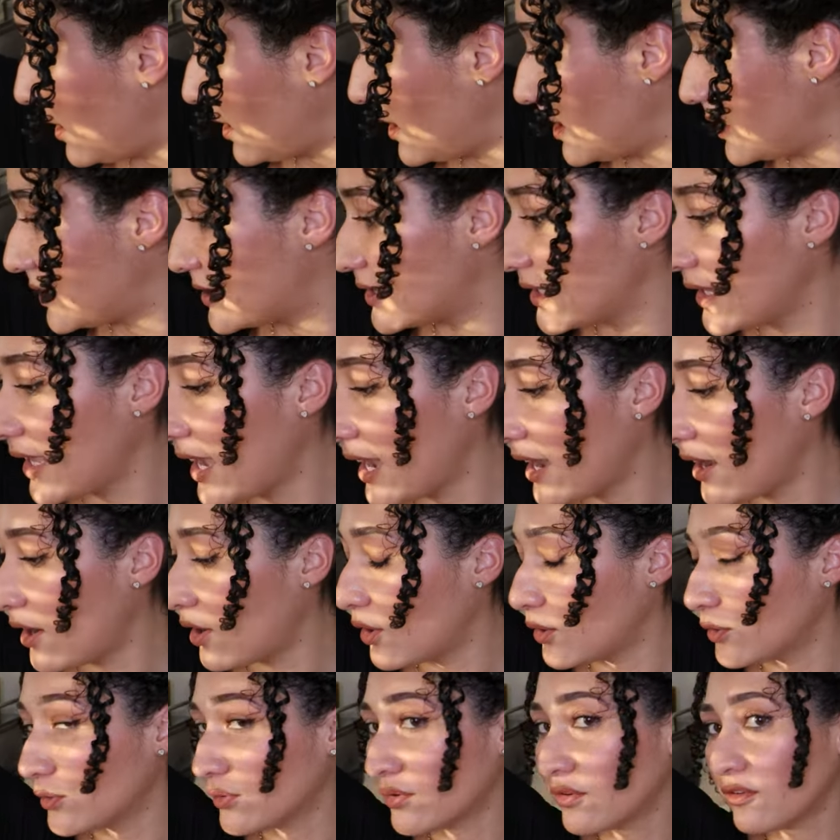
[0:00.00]
is
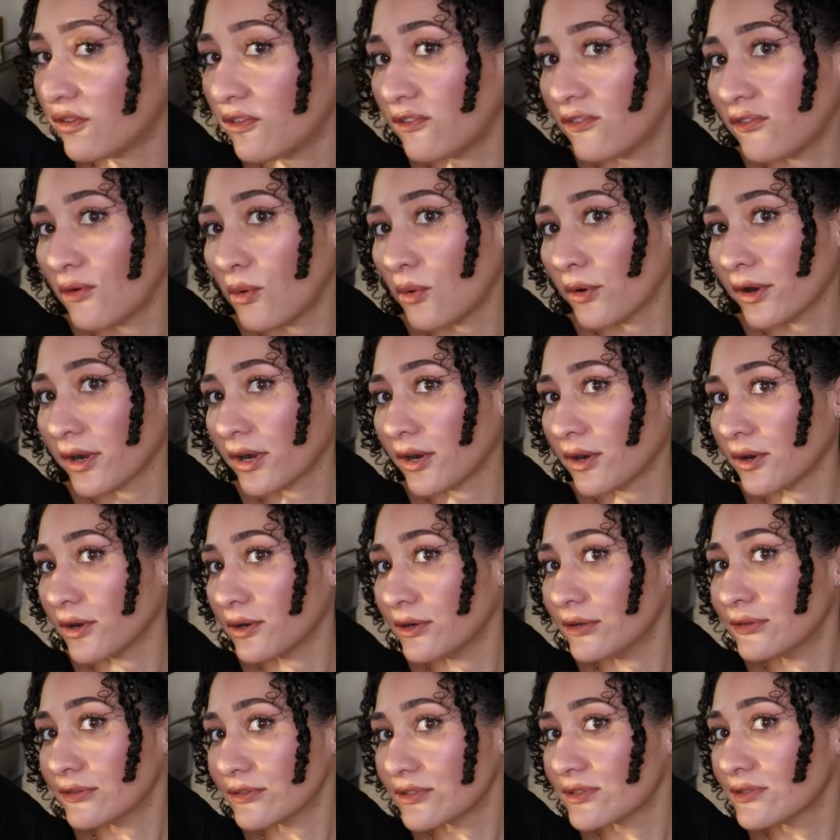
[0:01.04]
now four
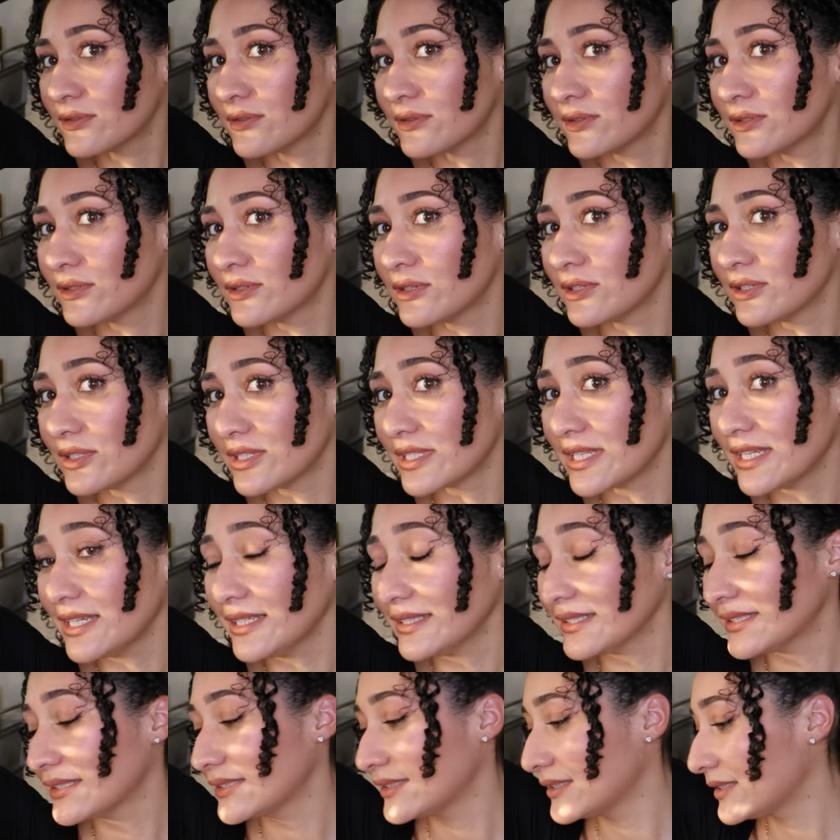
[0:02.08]
curls see